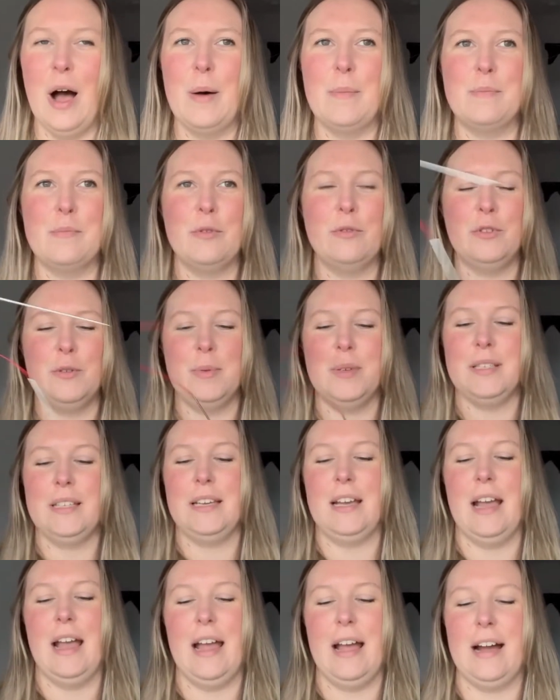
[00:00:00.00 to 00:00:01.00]
Moved to
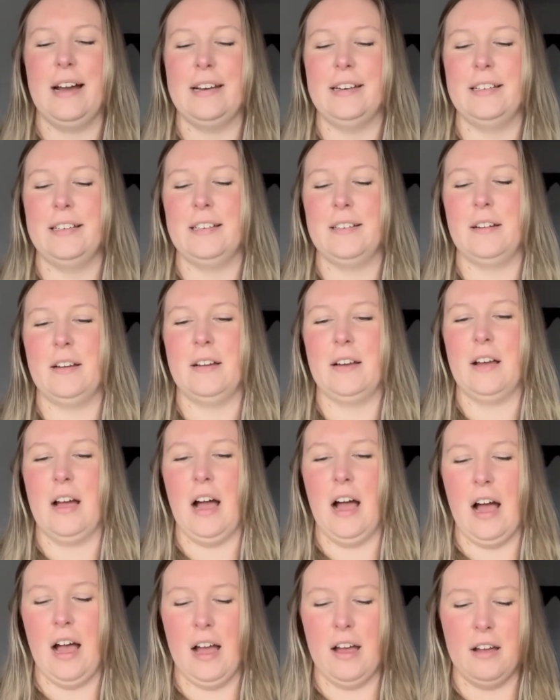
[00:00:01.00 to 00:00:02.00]
BC and
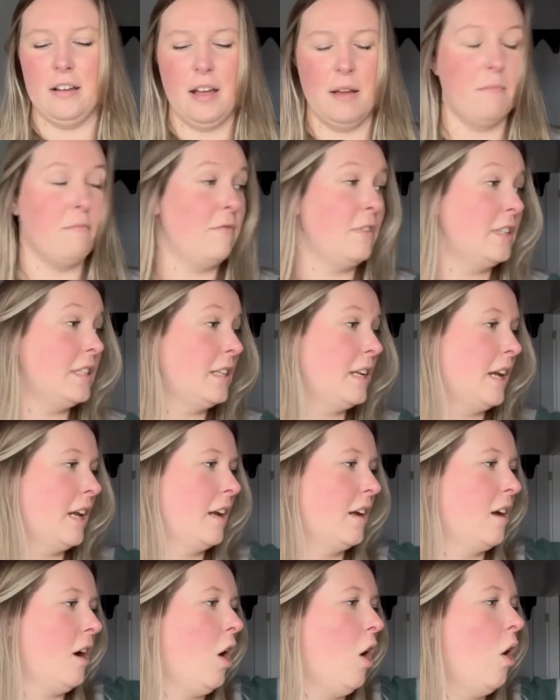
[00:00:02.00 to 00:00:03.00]
am
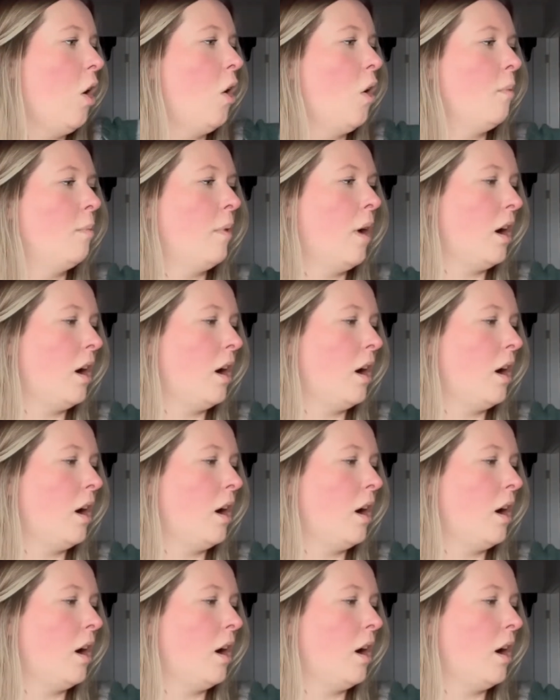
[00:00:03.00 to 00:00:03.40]
visiting home.